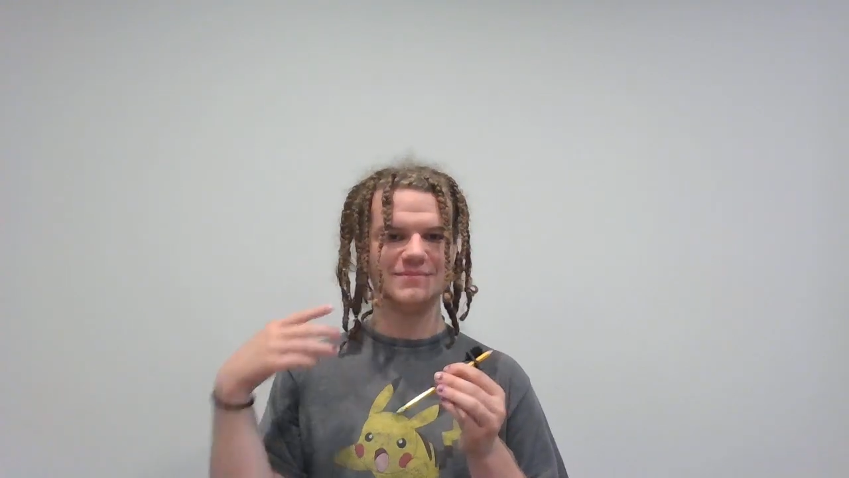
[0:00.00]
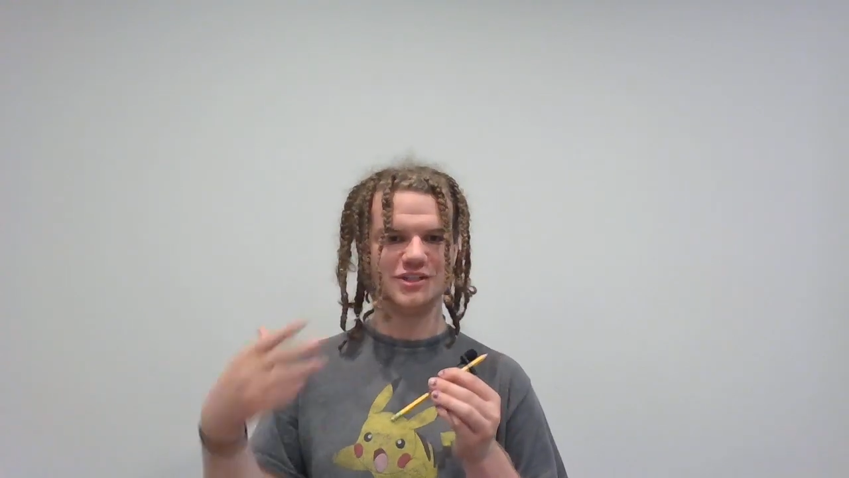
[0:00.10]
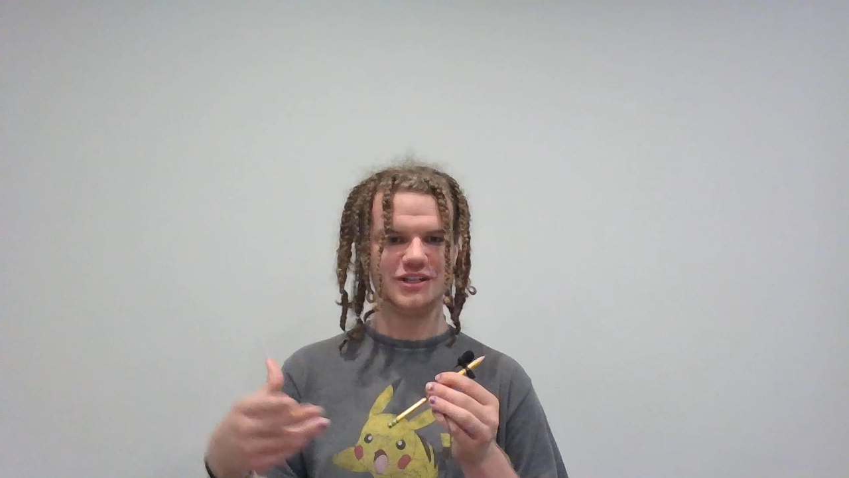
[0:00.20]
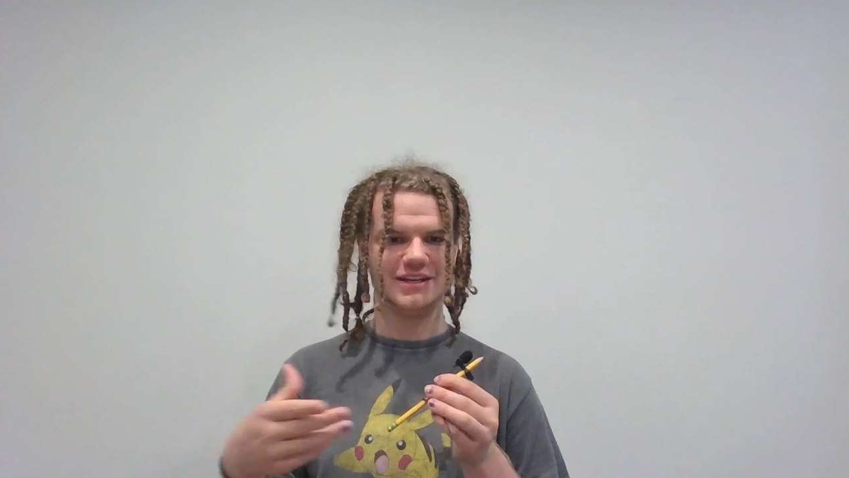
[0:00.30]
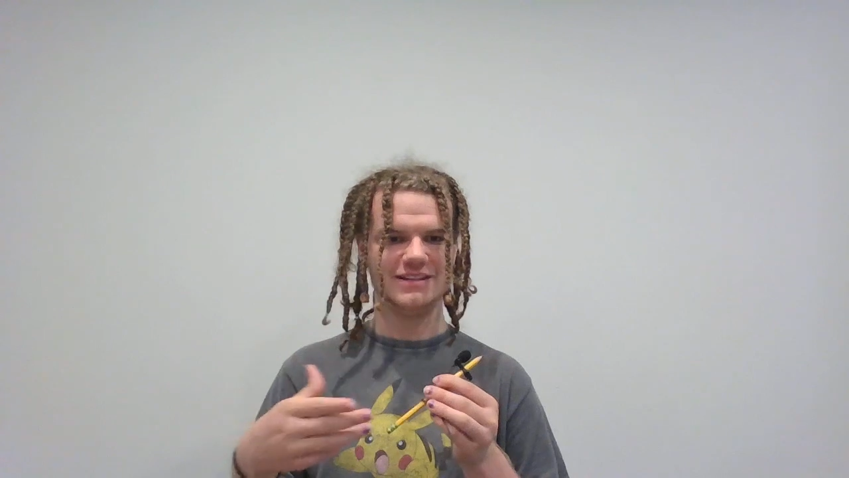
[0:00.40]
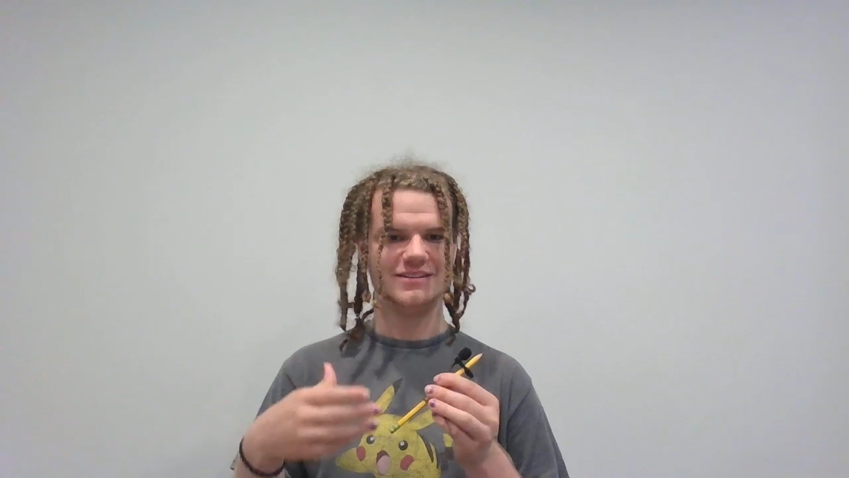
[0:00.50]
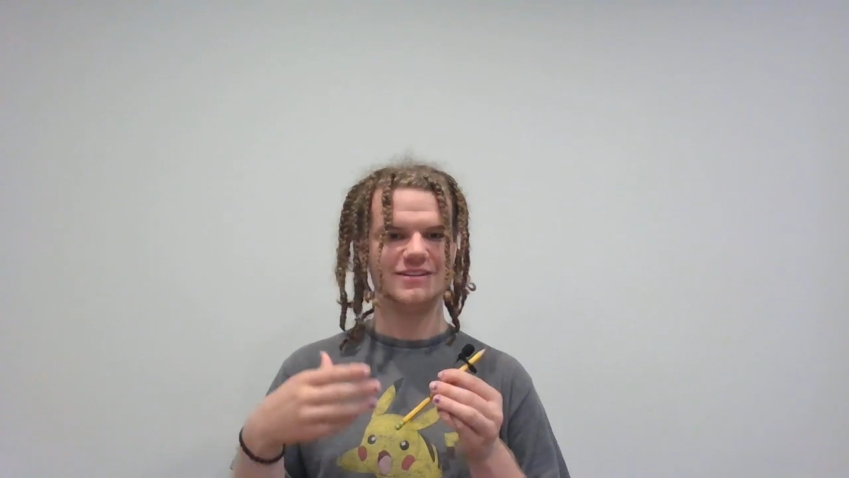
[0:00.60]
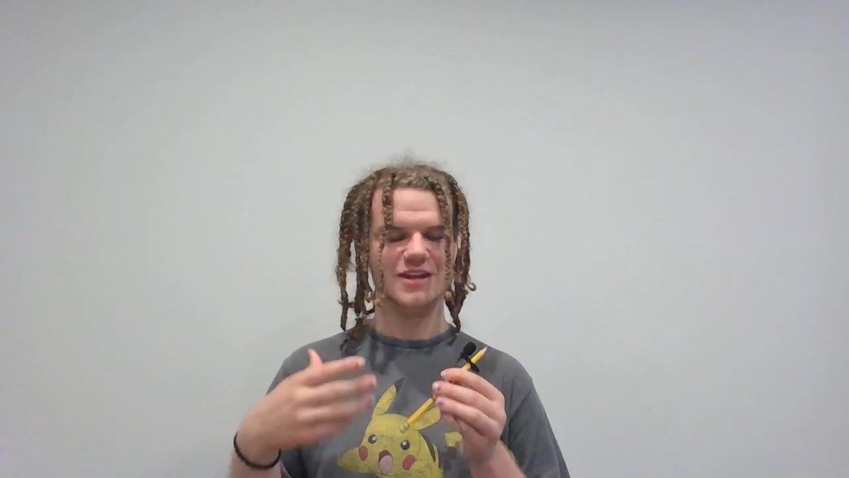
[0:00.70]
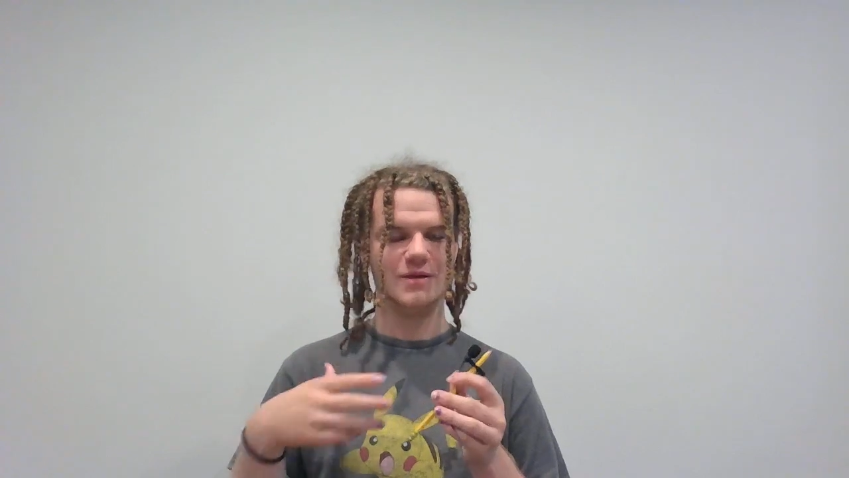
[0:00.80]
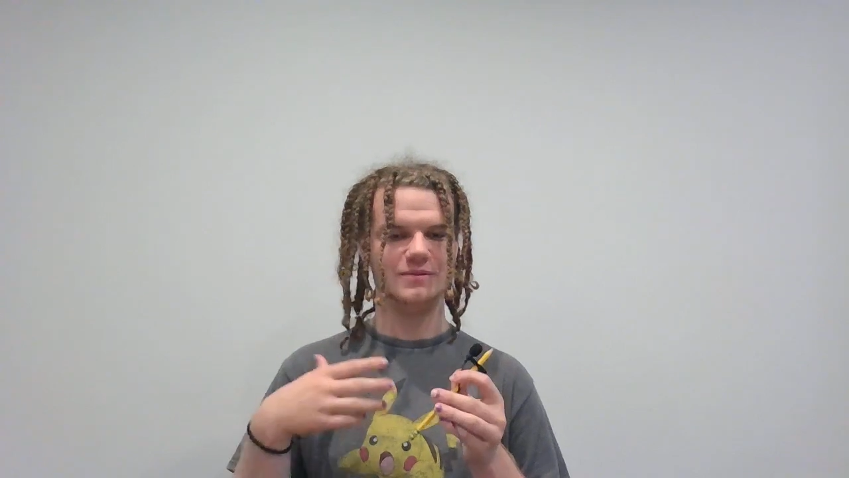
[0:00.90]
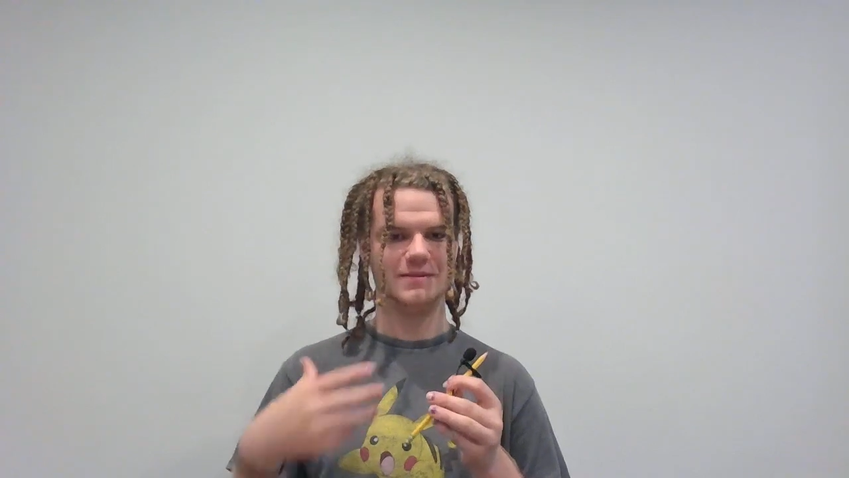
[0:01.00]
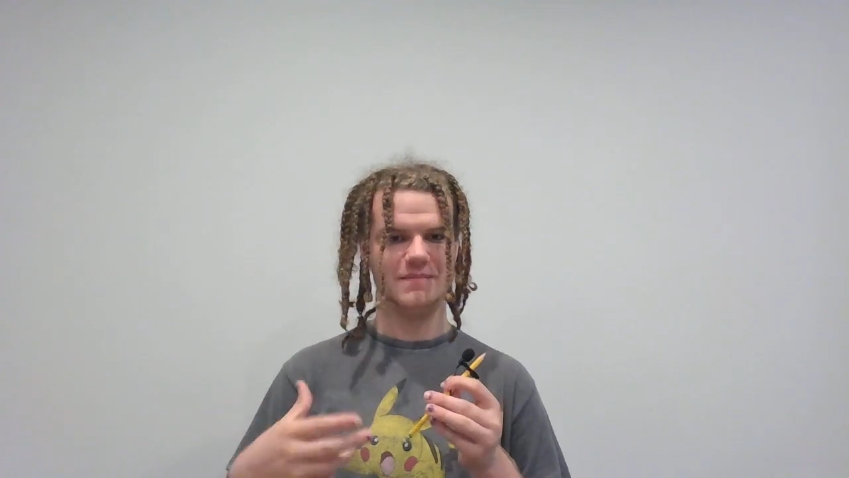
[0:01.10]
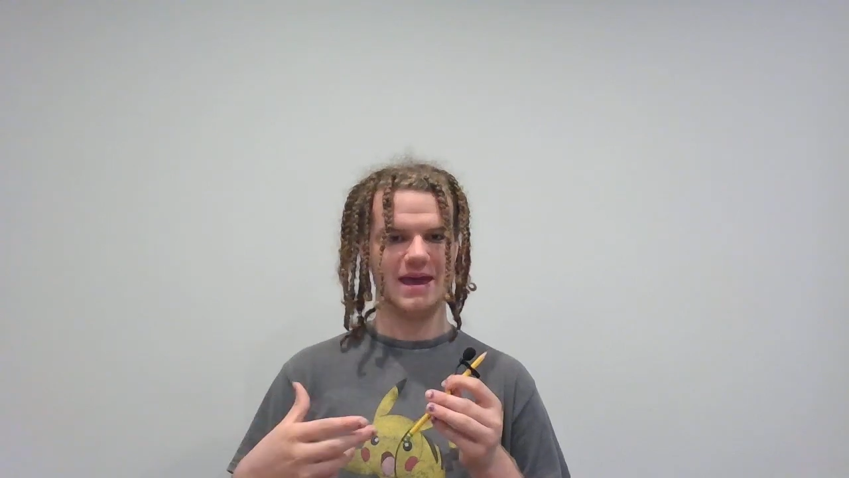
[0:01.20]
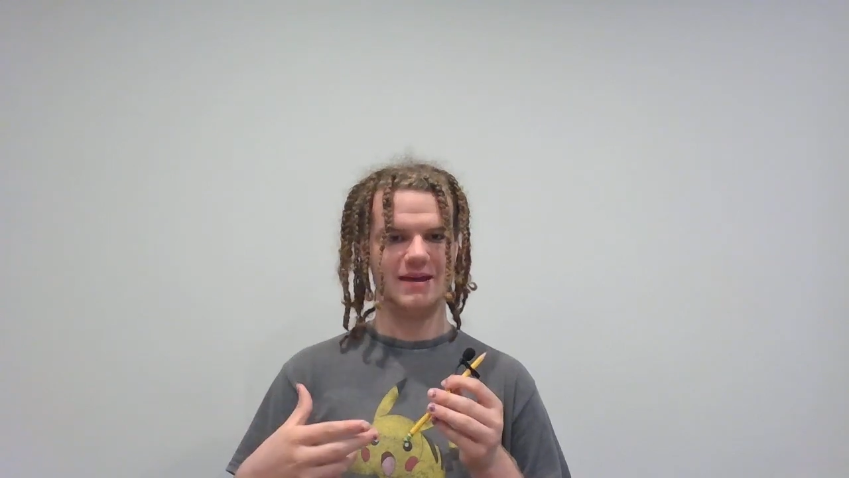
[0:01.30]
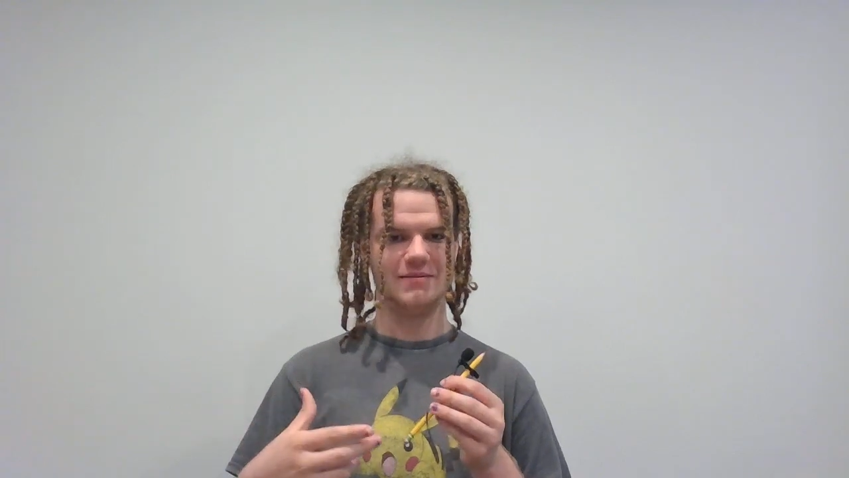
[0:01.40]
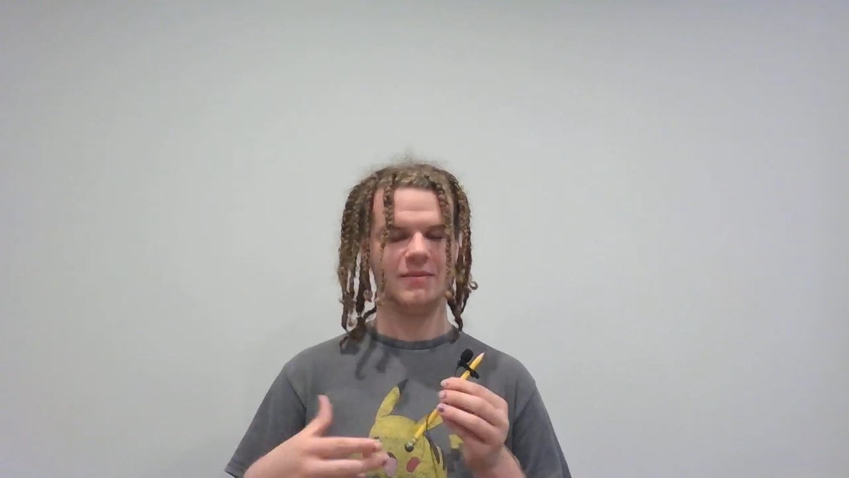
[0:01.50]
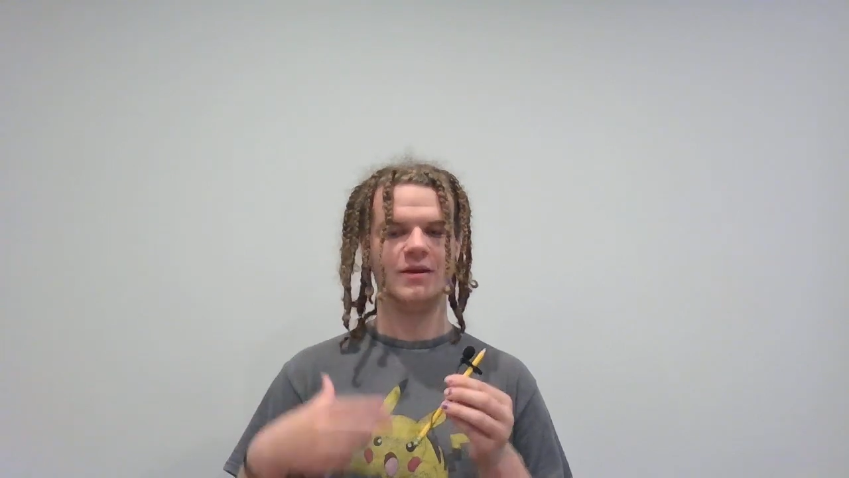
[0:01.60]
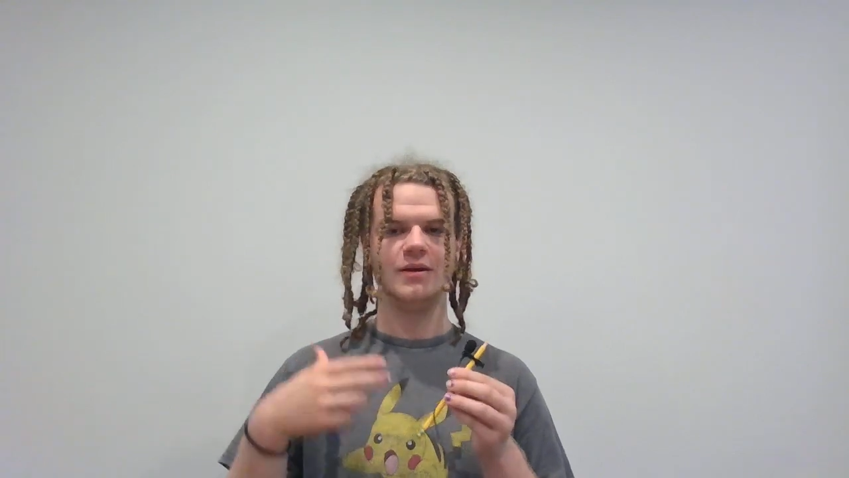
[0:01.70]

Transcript: machines known to man,